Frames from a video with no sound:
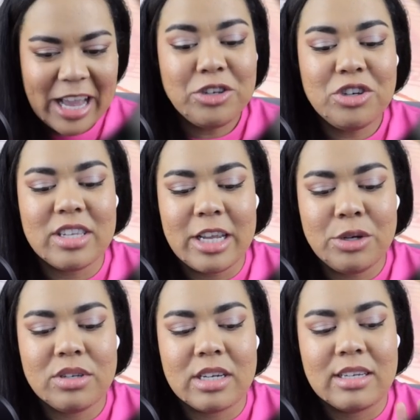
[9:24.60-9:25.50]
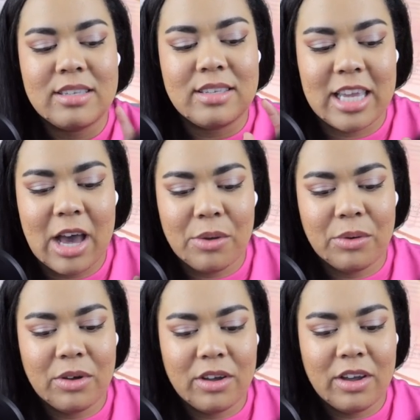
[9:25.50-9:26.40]
It's just interesting to see
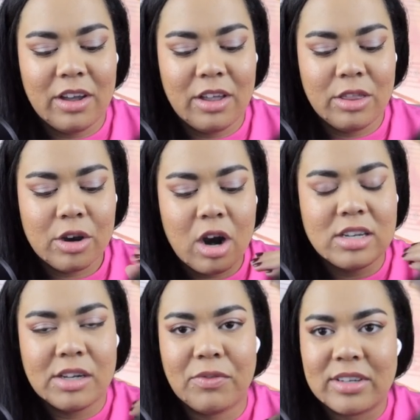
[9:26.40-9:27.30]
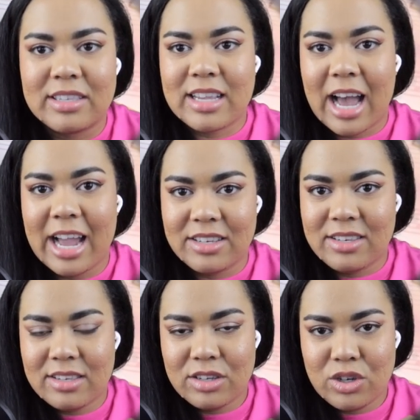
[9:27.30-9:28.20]
how there are different
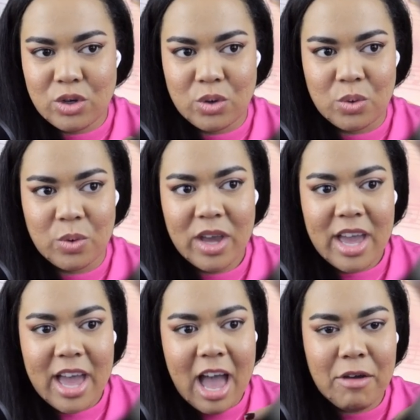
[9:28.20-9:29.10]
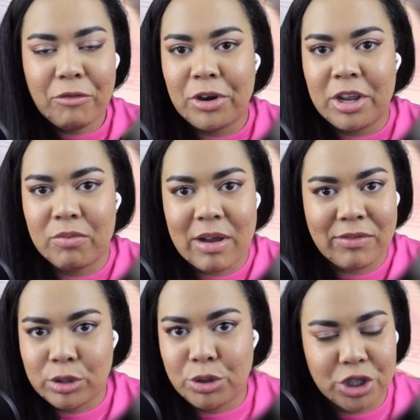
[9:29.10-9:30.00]
sides to every
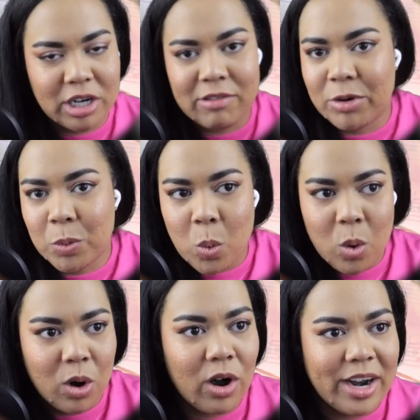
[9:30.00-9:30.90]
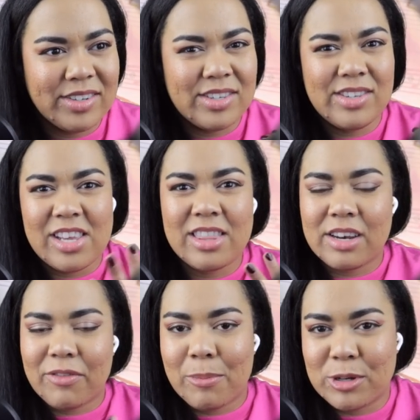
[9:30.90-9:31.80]
revolution, every war, and to see the
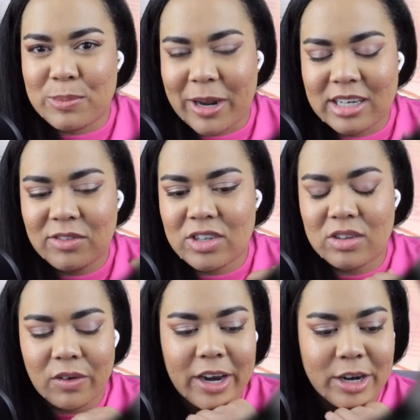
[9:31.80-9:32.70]
different perspectives is very